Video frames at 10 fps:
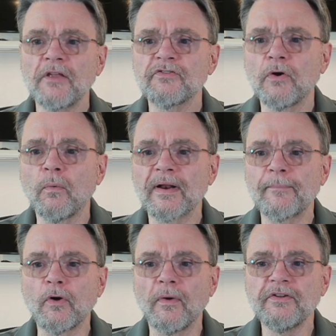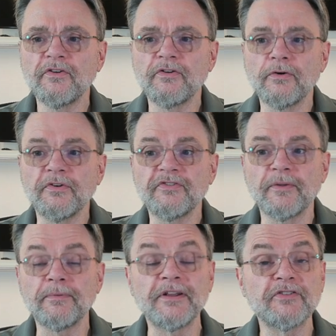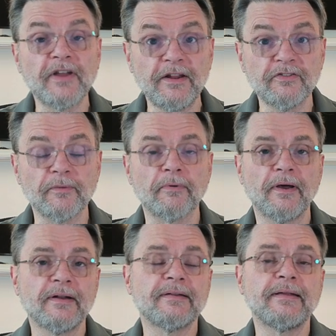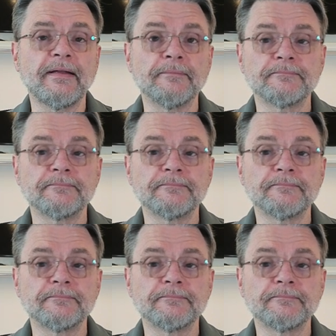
So what I'm going to do is simply change the product key.